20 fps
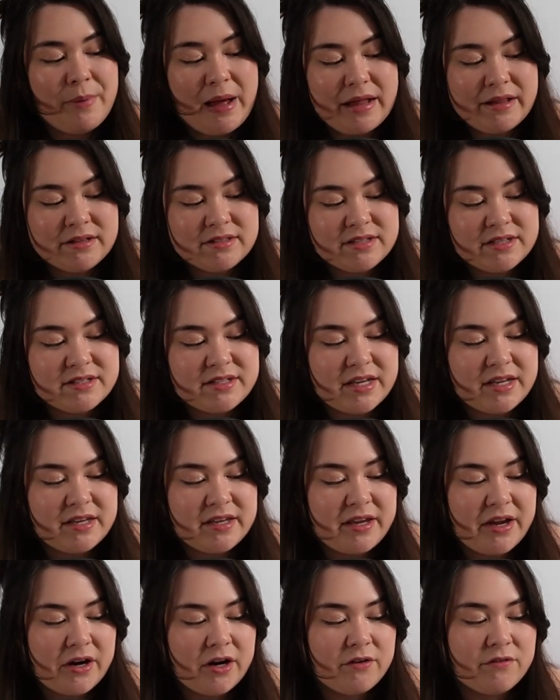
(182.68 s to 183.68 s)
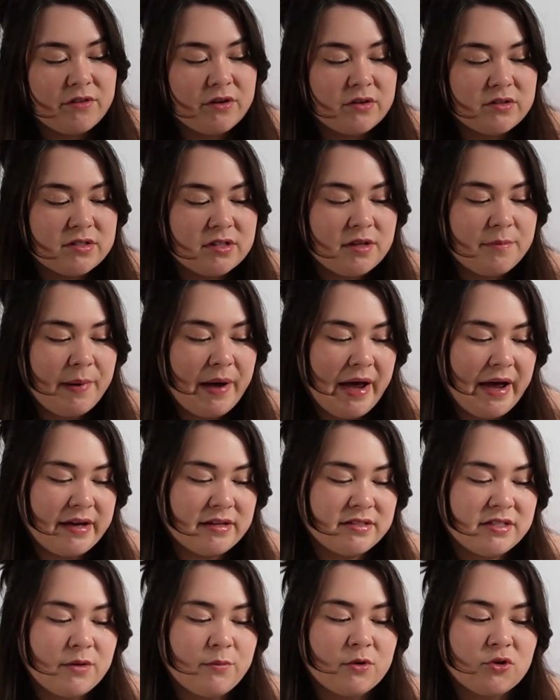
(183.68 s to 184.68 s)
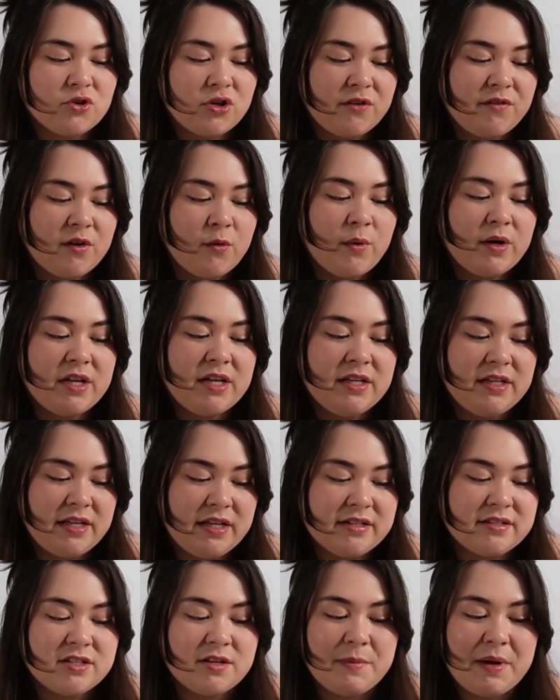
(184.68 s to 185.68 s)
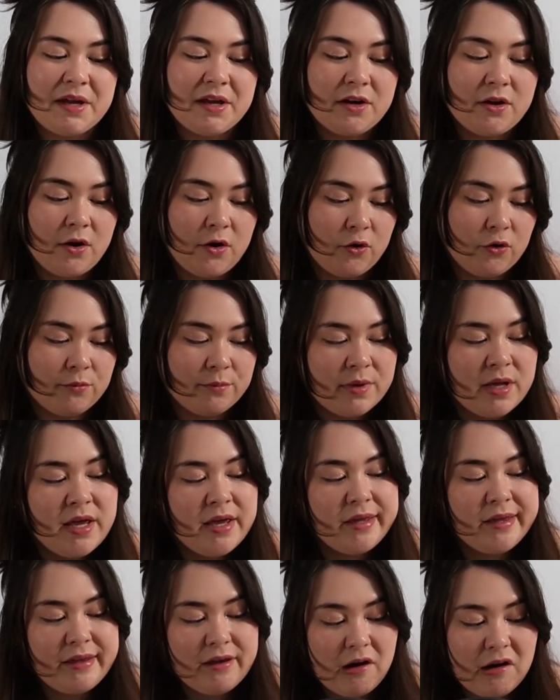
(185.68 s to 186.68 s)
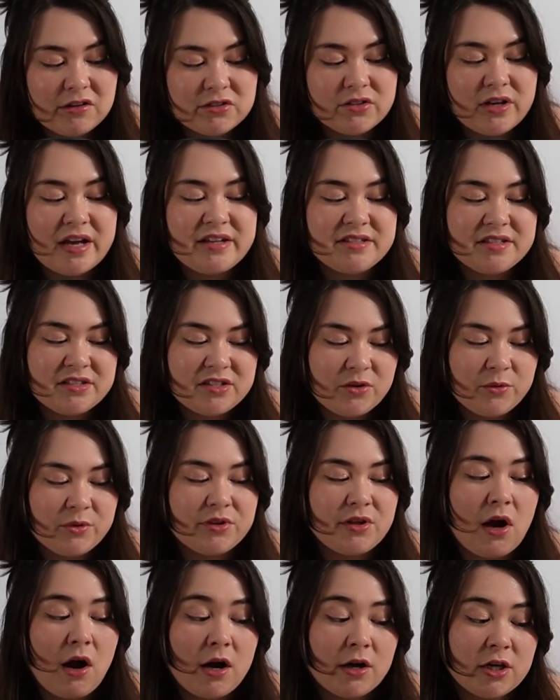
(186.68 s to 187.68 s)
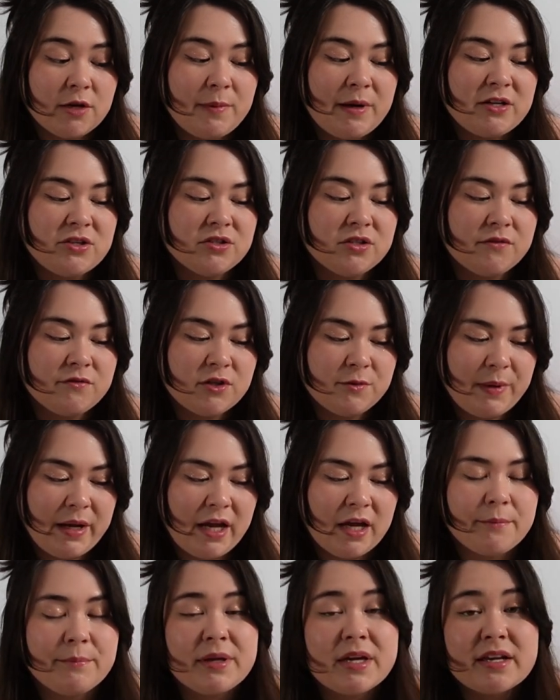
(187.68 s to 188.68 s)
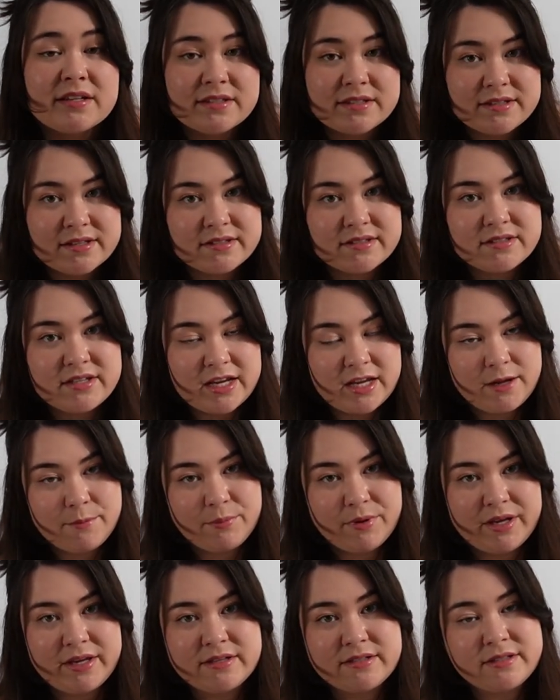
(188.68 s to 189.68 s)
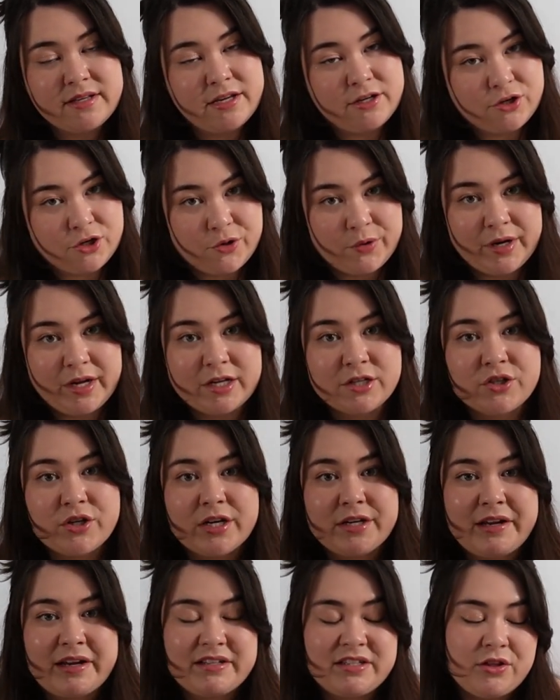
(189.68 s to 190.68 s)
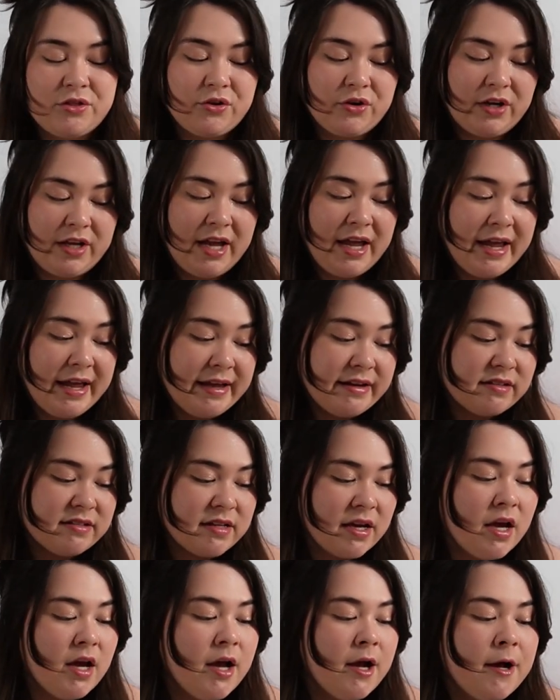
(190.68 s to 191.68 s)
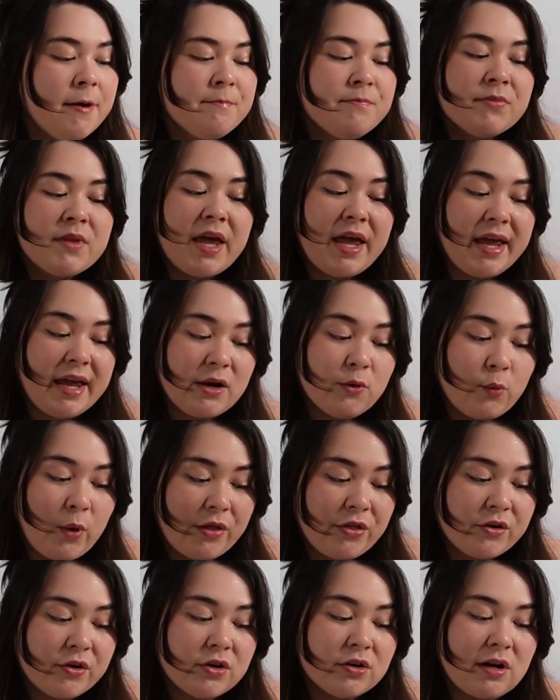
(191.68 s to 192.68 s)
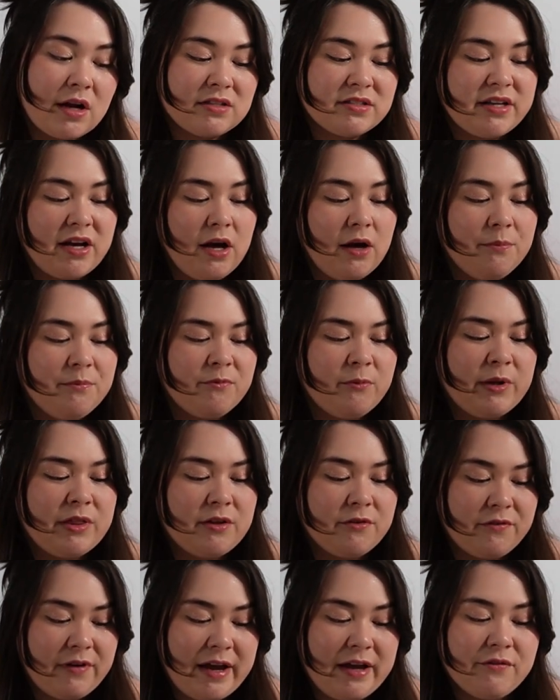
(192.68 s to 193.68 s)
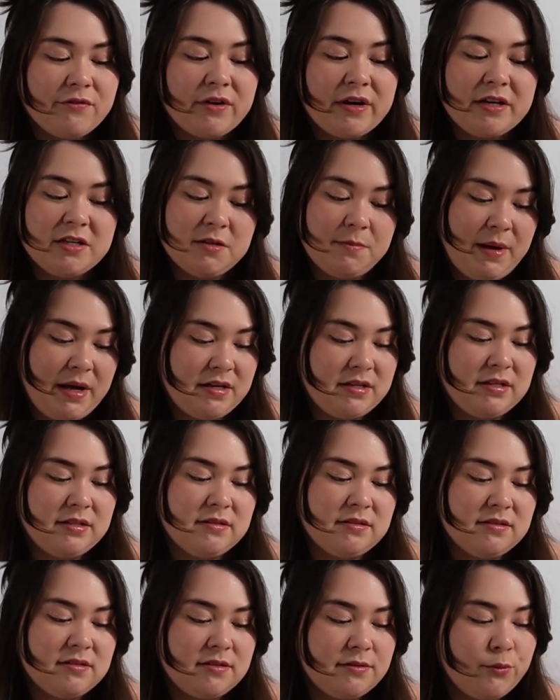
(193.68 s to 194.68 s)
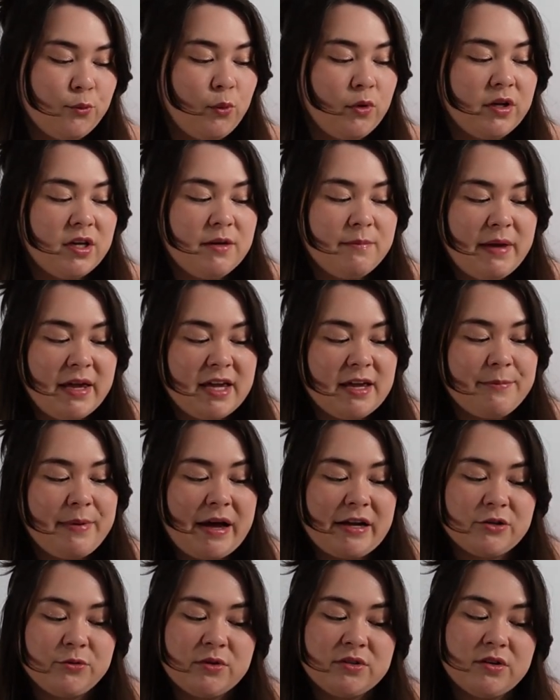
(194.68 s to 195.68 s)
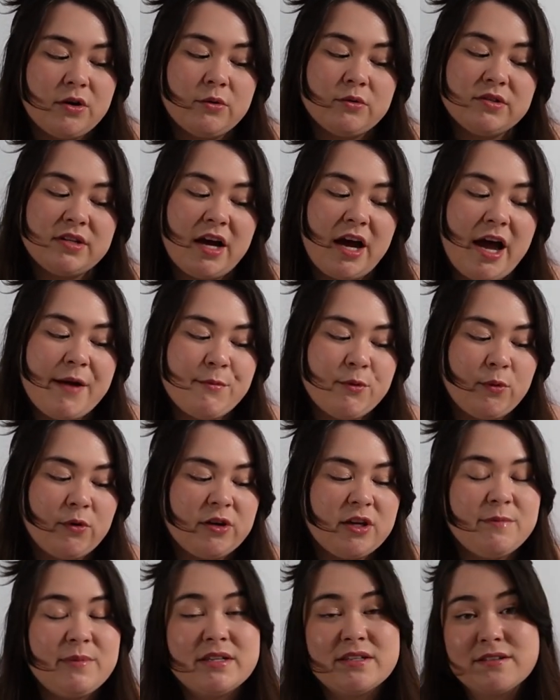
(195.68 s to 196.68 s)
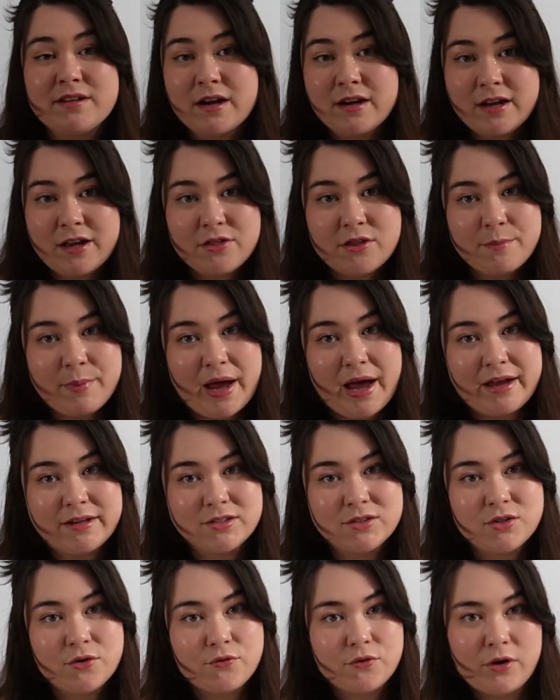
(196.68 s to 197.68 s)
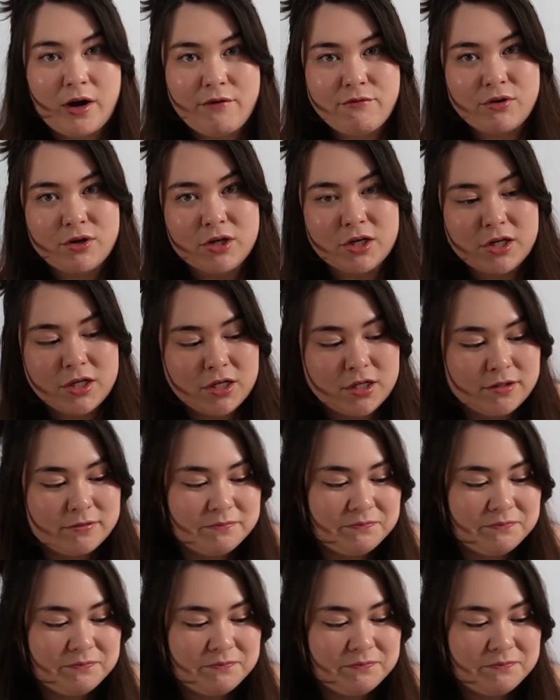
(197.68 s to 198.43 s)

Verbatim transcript: balancing taking care of those in the past and retrieving what he needs to make it home, he also has to deal with the occupation of Japan because this is taking place in Korea during 1938, and whether or not to help with the fight for independence. Will he make it back to his own time or will he be stuck in the past forever?